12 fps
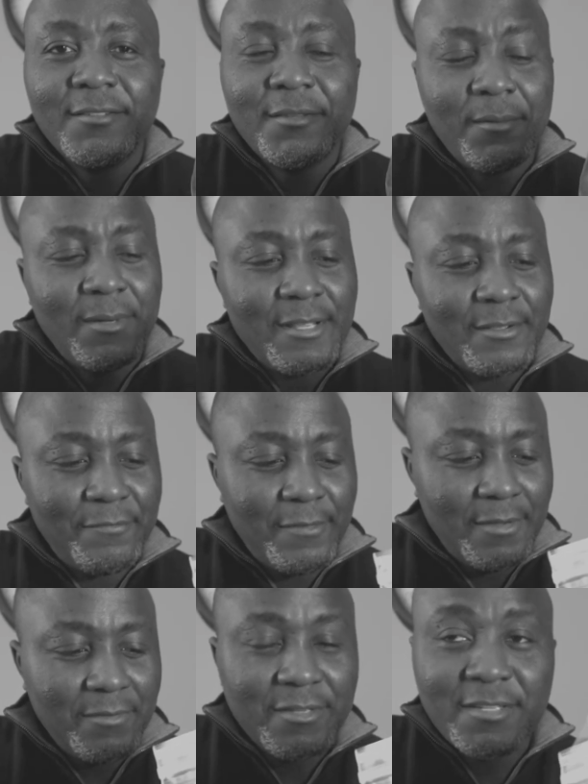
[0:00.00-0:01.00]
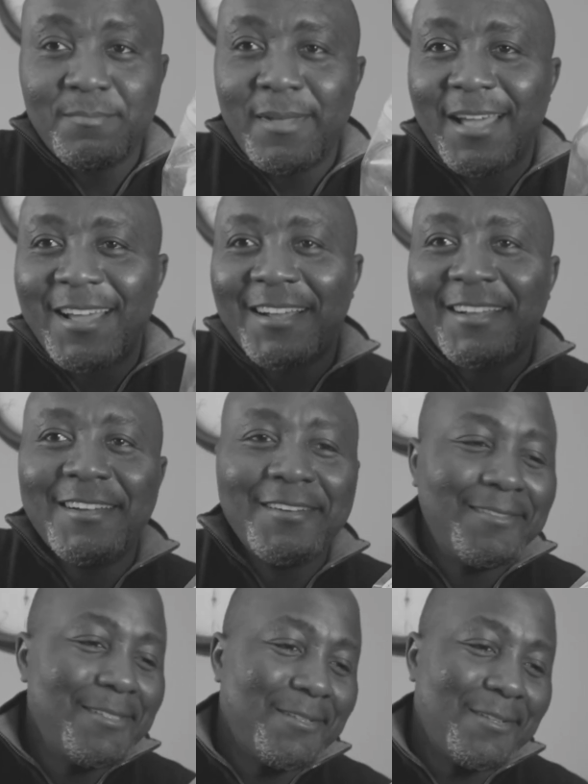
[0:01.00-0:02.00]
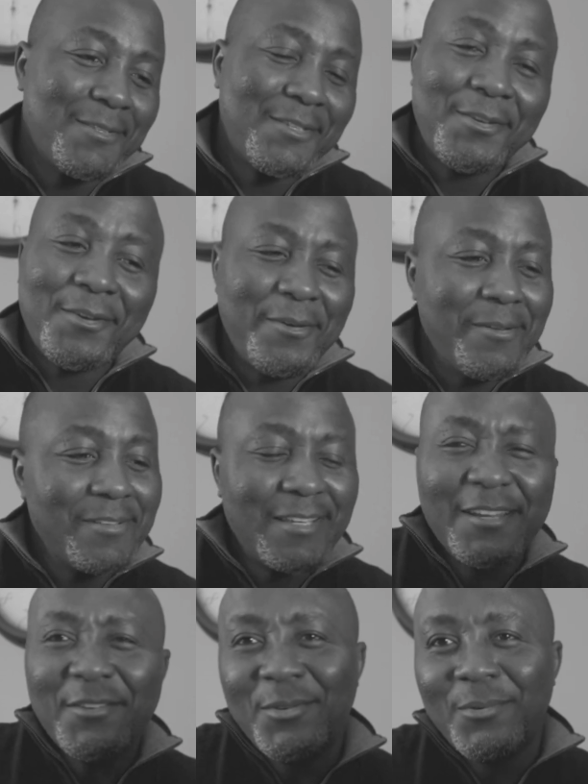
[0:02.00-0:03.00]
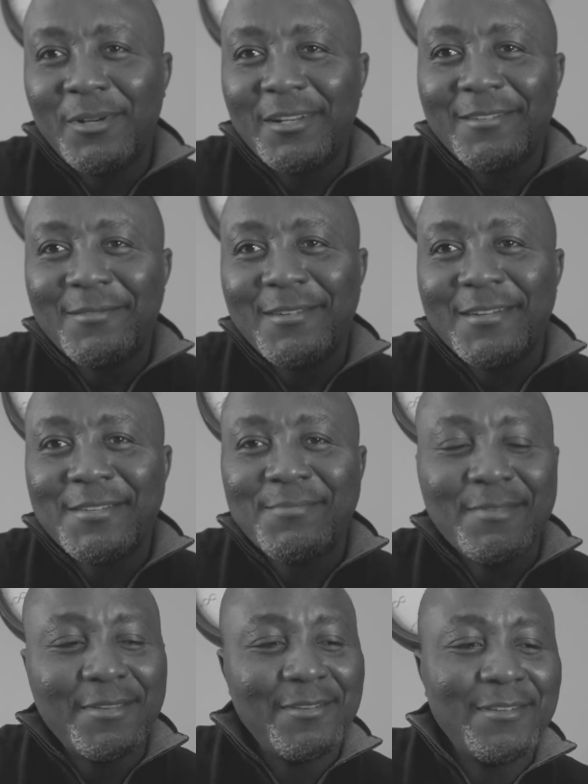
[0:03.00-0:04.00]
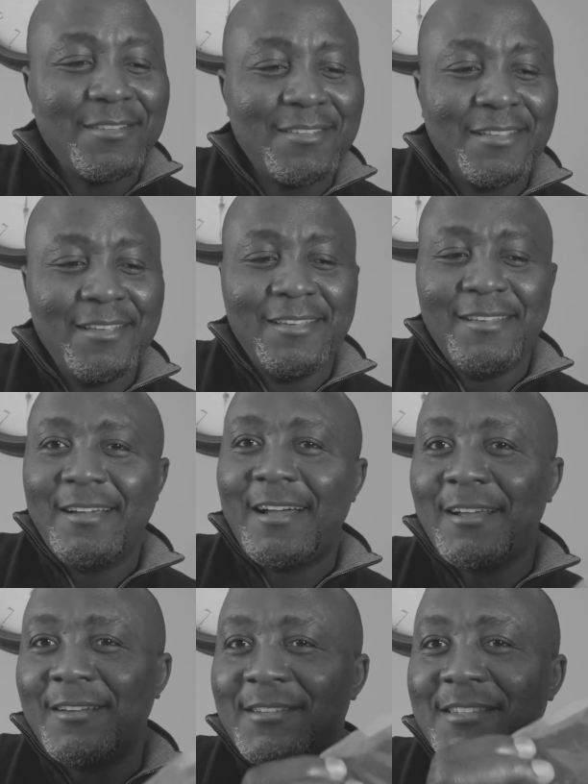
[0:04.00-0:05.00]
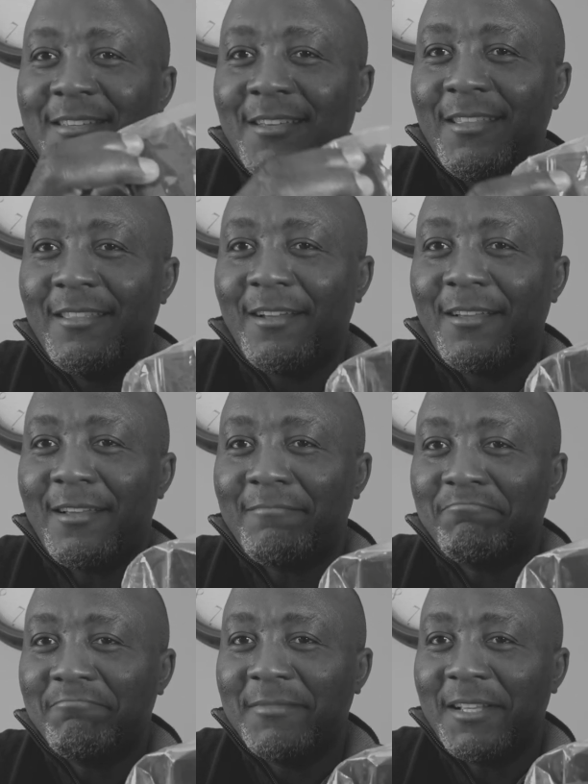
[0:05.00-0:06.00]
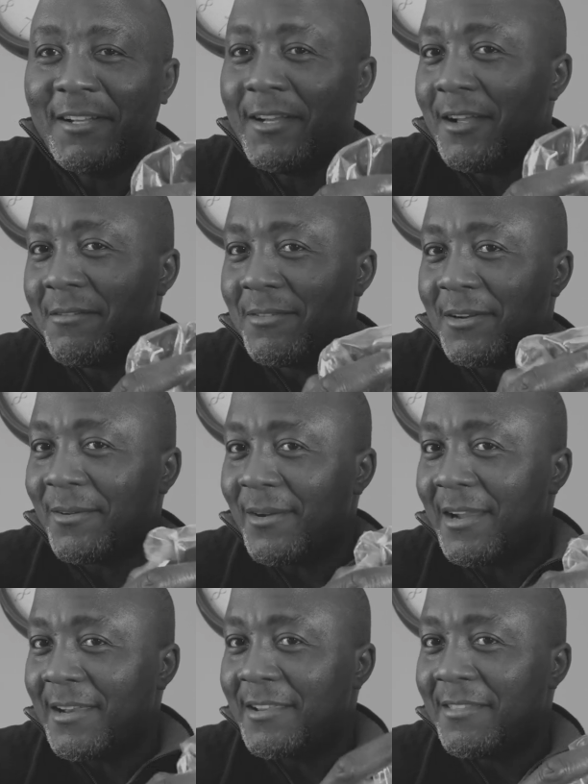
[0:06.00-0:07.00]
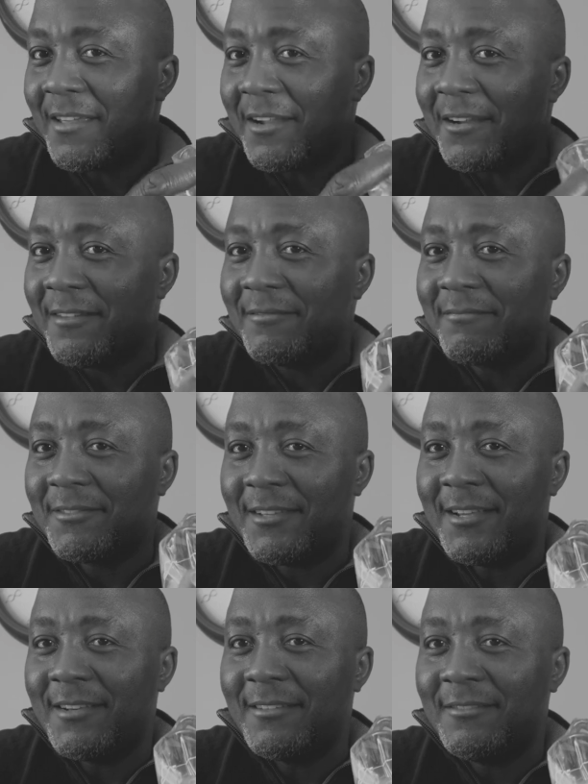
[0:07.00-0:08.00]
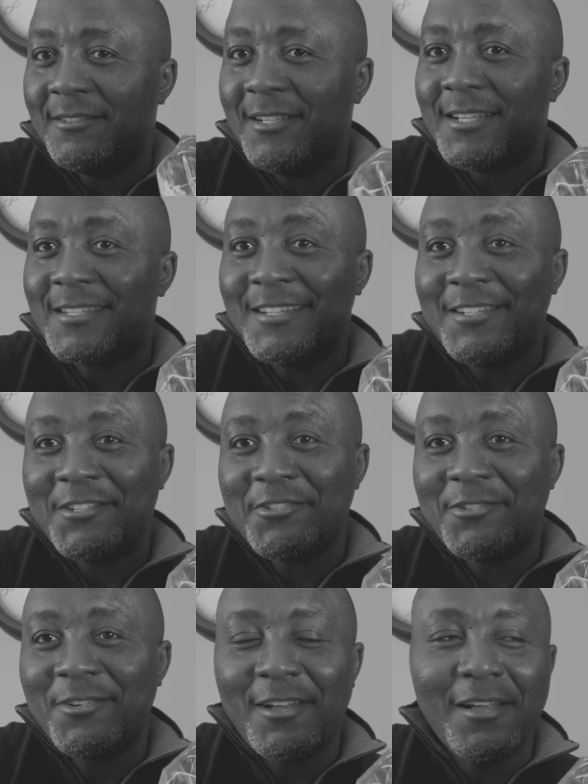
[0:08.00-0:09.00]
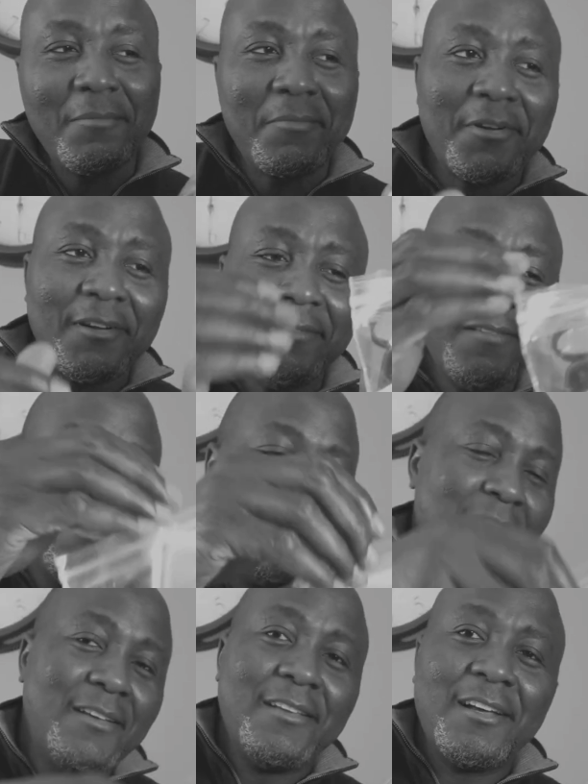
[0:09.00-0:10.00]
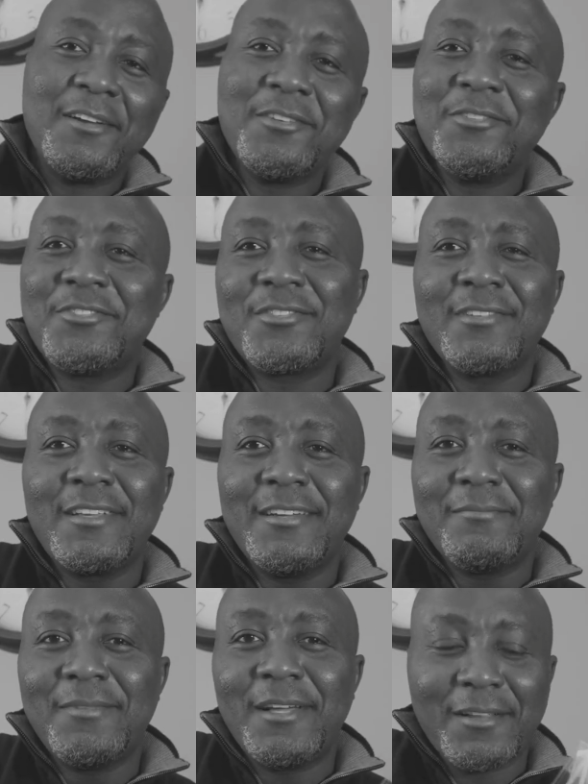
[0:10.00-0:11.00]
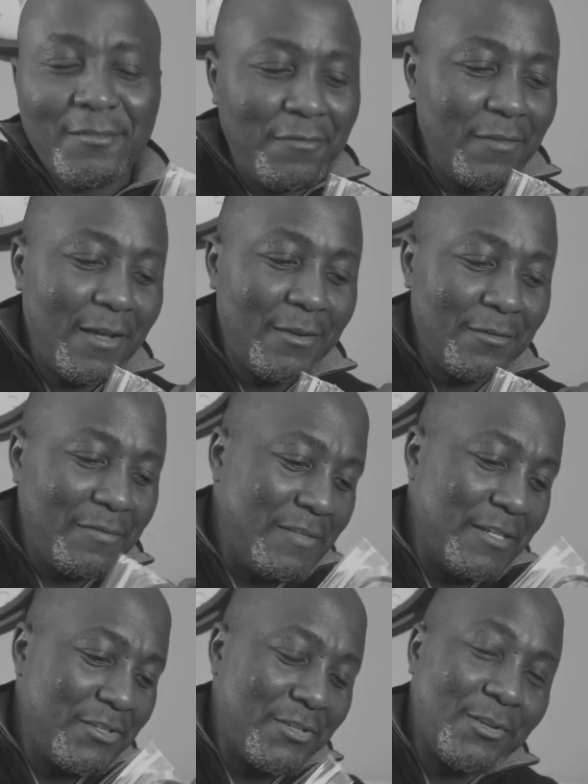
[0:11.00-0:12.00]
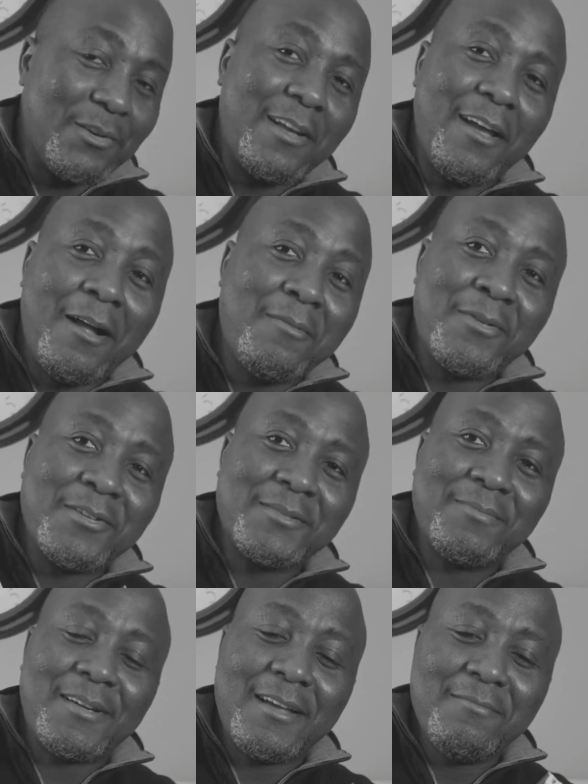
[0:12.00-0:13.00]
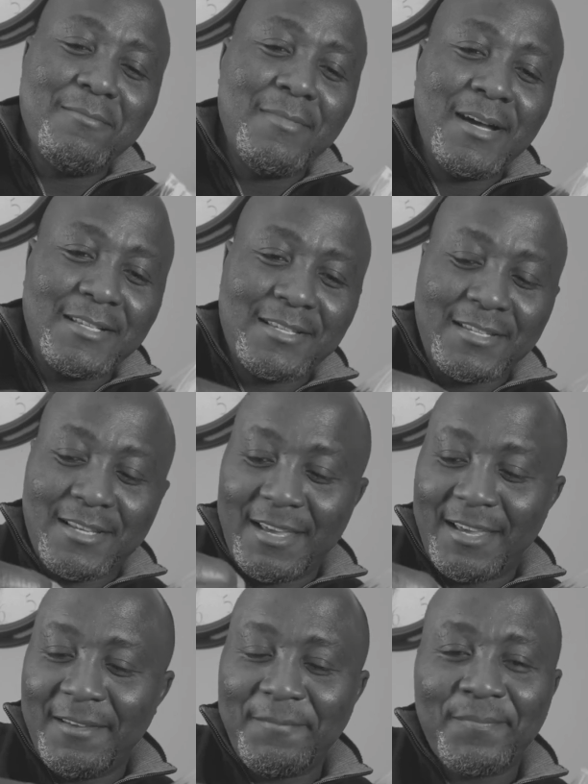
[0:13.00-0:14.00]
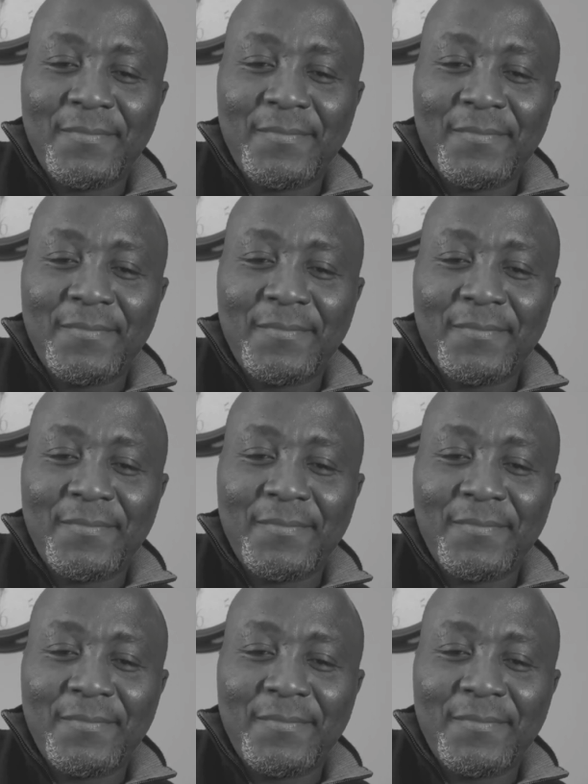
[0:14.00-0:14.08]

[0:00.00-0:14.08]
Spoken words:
So when I found this bag, I was curious. I knew what it was because I could see the camera right in there. And that's a digital camera. Now, usually I'm not a fan of digital cameras, but I must say